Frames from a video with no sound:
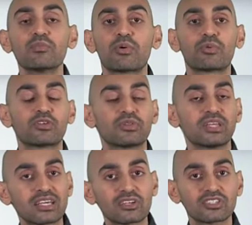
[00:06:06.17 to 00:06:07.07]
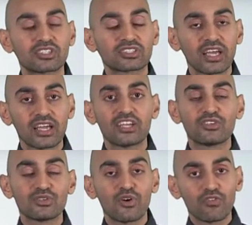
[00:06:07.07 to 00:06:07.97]
But when you link out to your site and
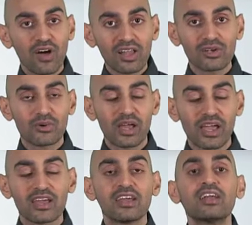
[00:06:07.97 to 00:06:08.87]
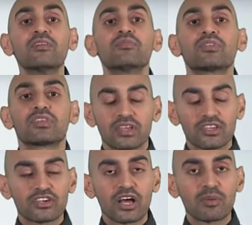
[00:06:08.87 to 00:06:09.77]
you no-follow it,
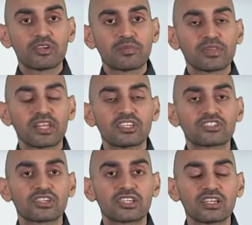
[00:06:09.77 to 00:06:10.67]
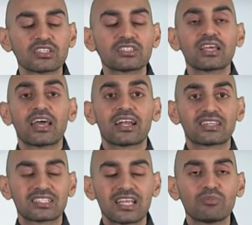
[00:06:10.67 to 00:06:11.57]
you're not manipulating search engines, and at
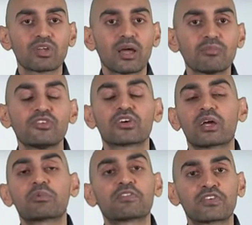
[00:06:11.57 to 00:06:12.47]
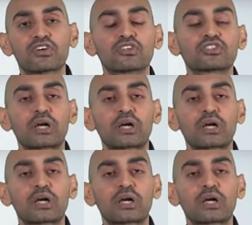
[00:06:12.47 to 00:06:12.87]
the same time, you'll get referral